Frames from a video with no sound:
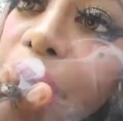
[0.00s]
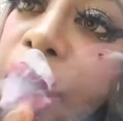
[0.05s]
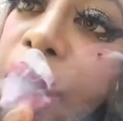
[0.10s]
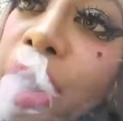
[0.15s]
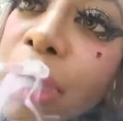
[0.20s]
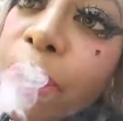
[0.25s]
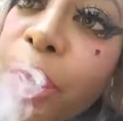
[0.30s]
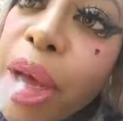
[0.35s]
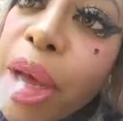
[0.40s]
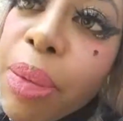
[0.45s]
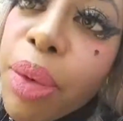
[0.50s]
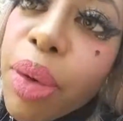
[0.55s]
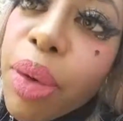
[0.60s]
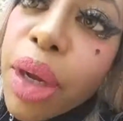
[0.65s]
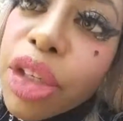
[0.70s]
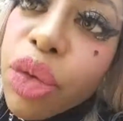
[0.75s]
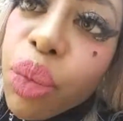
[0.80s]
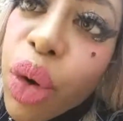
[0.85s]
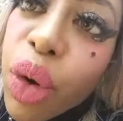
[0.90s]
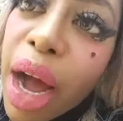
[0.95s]
People
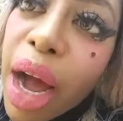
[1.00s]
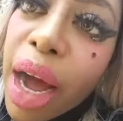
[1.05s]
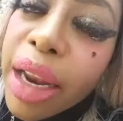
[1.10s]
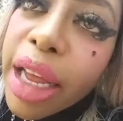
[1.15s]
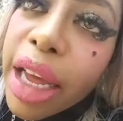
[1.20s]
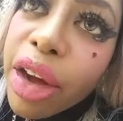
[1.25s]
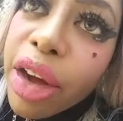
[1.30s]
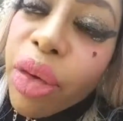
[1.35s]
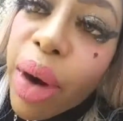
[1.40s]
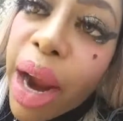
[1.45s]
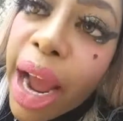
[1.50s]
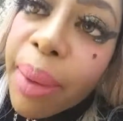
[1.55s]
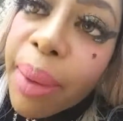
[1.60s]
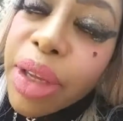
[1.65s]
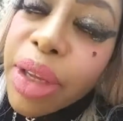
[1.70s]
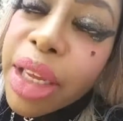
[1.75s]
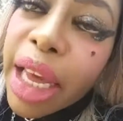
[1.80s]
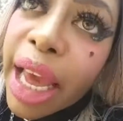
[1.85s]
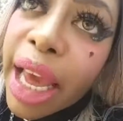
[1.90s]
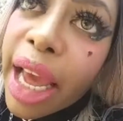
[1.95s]
would run and grab the
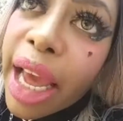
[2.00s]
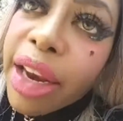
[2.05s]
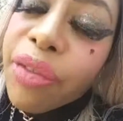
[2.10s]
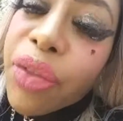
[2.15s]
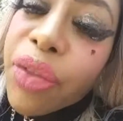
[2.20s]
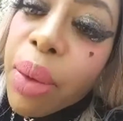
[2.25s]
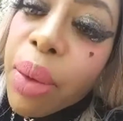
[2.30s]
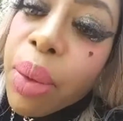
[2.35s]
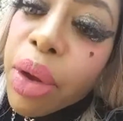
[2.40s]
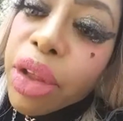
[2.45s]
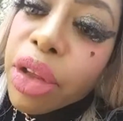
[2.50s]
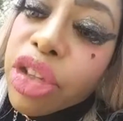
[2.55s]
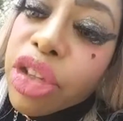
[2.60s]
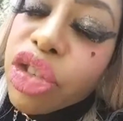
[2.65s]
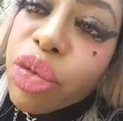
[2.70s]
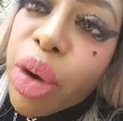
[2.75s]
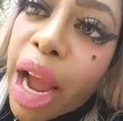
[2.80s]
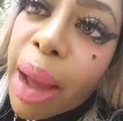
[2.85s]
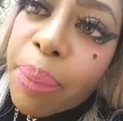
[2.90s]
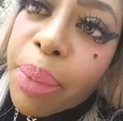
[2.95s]
can if they were the
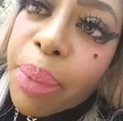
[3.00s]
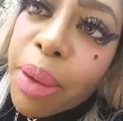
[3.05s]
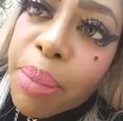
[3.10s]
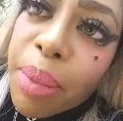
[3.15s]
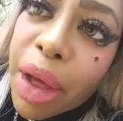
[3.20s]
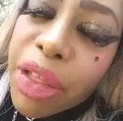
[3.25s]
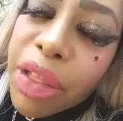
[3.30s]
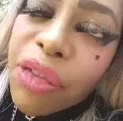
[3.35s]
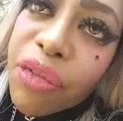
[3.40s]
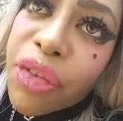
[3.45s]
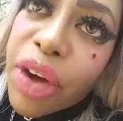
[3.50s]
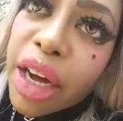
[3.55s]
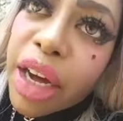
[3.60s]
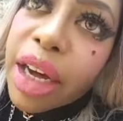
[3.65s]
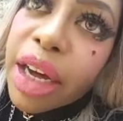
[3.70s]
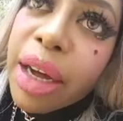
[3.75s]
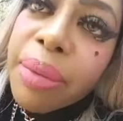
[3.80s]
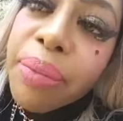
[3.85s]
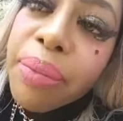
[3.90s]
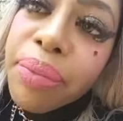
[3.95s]
scrapping
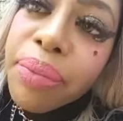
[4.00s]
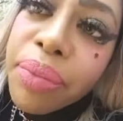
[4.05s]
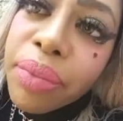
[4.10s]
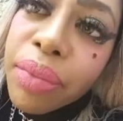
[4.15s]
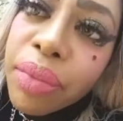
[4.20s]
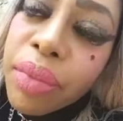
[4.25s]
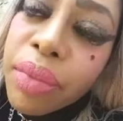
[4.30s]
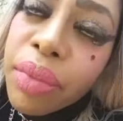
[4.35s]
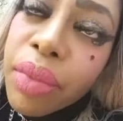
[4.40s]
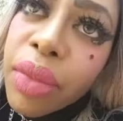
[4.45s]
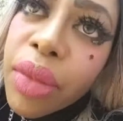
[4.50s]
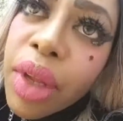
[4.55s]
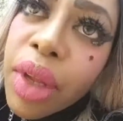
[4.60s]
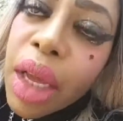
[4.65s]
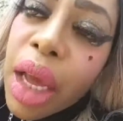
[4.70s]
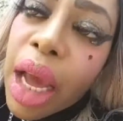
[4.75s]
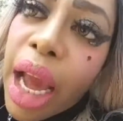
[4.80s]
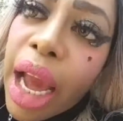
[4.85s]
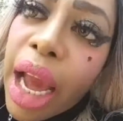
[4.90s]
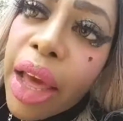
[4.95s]
motherfucker,
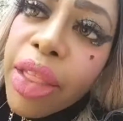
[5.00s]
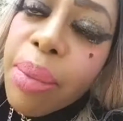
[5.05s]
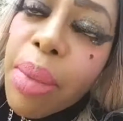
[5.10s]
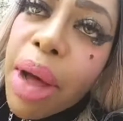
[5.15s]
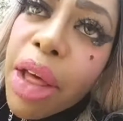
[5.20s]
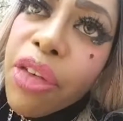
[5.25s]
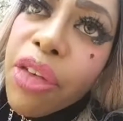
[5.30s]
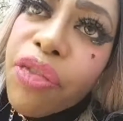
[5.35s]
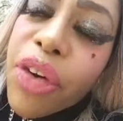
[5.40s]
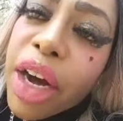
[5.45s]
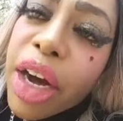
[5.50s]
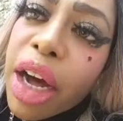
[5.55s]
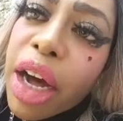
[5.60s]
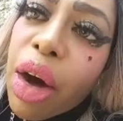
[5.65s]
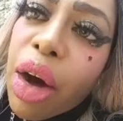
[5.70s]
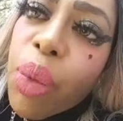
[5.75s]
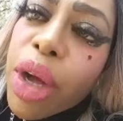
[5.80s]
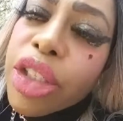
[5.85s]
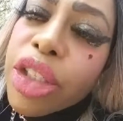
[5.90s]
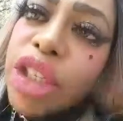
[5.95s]
and the motherfucker
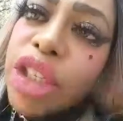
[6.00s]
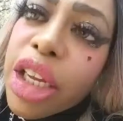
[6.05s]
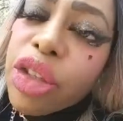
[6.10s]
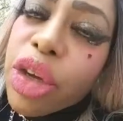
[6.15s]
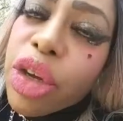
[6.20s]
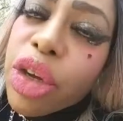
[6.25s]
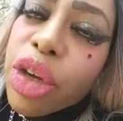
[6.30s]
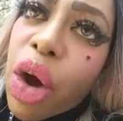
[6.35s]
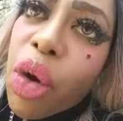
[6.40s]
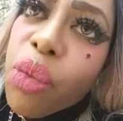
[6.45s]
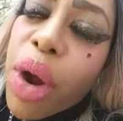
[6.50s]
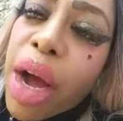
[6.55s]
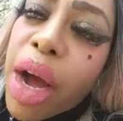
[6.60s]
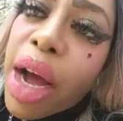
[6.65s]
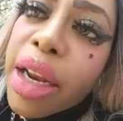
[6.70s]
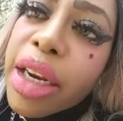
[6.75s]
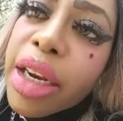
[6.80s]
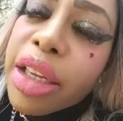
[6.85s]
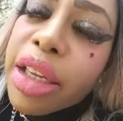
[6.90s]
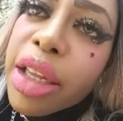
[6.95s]
would just go
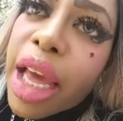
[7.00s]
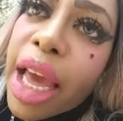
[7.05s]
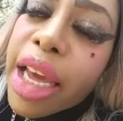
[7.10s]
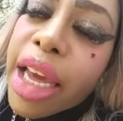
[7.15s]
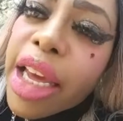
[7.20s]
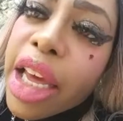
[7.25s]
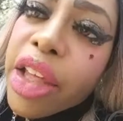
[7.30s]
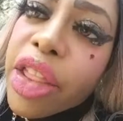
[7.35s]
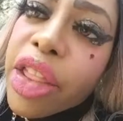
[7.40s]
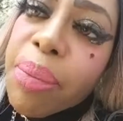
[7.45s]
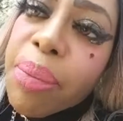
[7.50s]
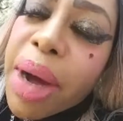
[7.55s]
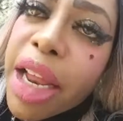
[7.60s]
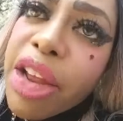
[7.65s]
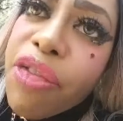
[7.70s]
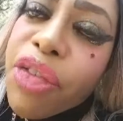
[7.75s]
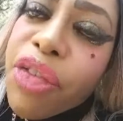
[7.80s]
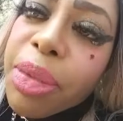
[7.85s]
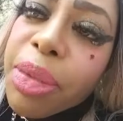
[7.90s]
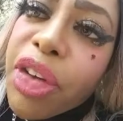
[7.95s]
run and get the money
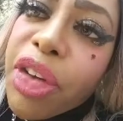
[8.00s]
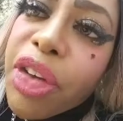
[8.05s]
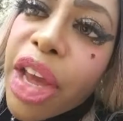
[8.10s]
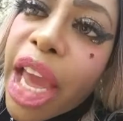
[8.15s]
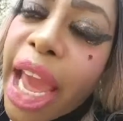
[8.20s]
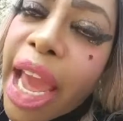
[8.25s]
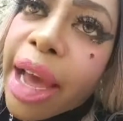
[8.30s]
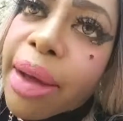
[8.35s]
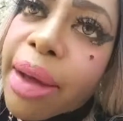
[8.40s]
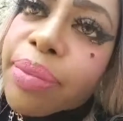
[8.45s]
from the can.